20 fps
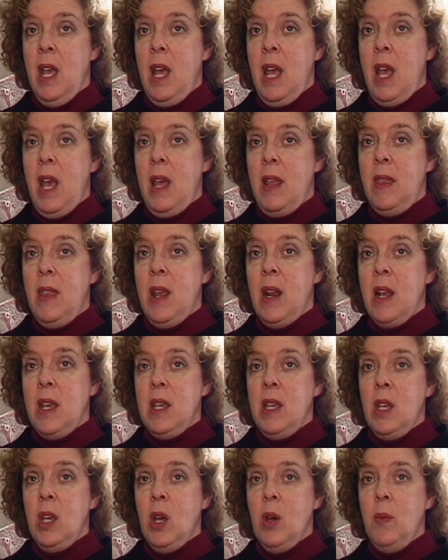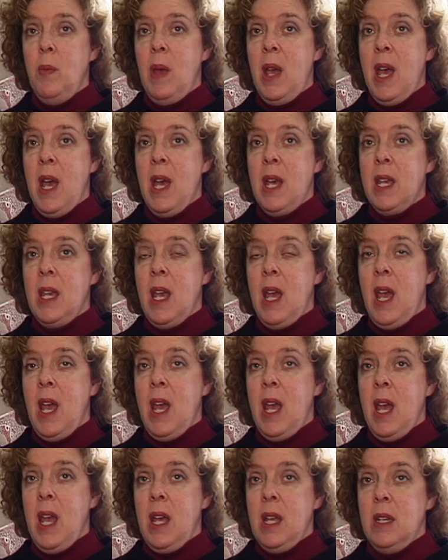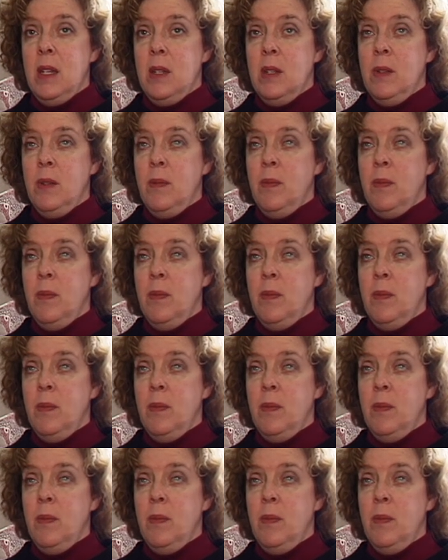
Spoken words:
And then I can go back and